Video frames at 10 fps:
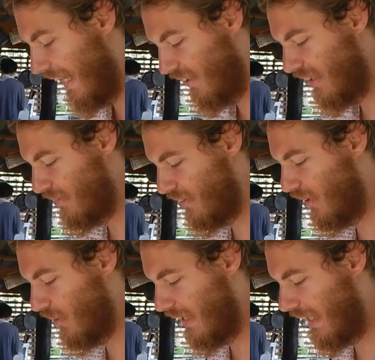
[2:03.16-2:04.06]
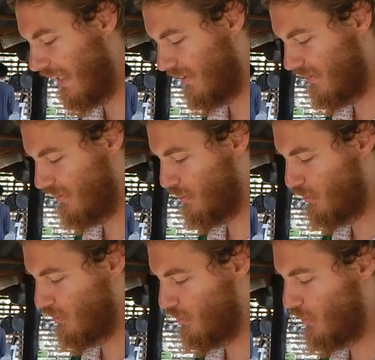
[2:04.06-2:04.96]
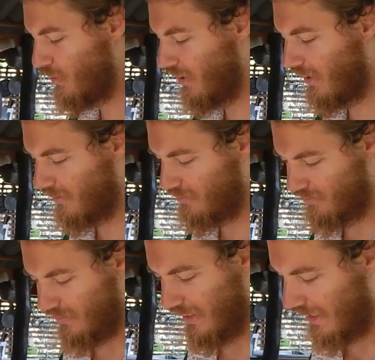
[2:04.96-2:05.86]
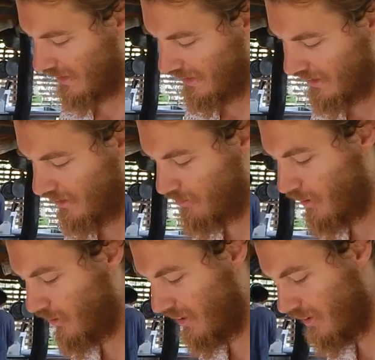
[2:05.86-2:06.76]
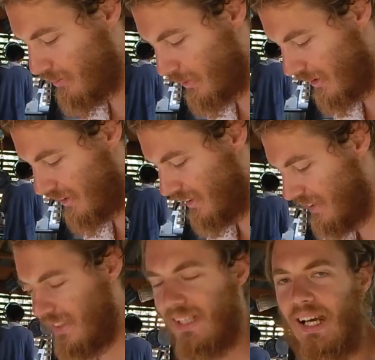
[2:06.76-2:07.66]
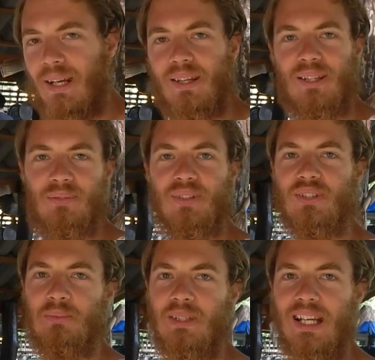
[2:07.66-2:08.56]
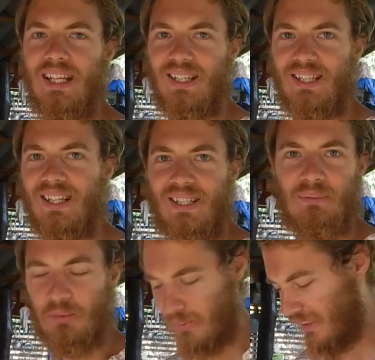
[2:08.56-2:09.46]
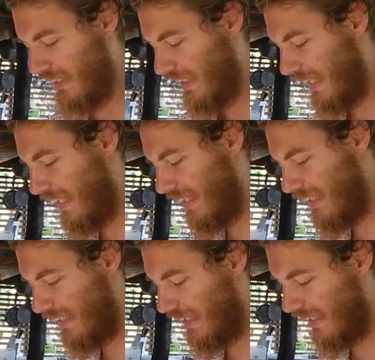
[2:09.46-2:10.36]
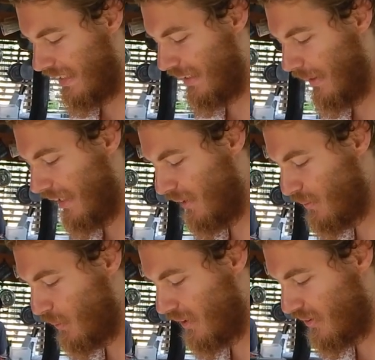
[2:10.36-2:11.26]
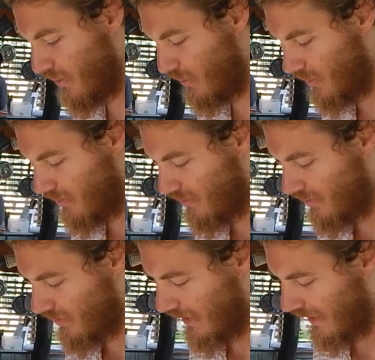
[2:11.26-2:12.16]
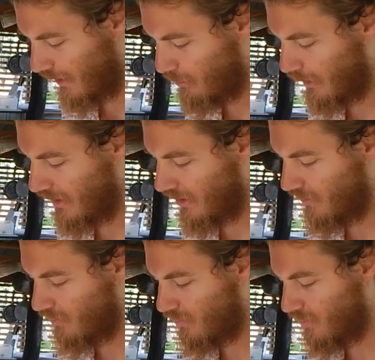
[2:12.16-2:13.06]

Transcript: I don't even know that I would not get enough protein, but it feels to me like it would be, and I don't want to like impair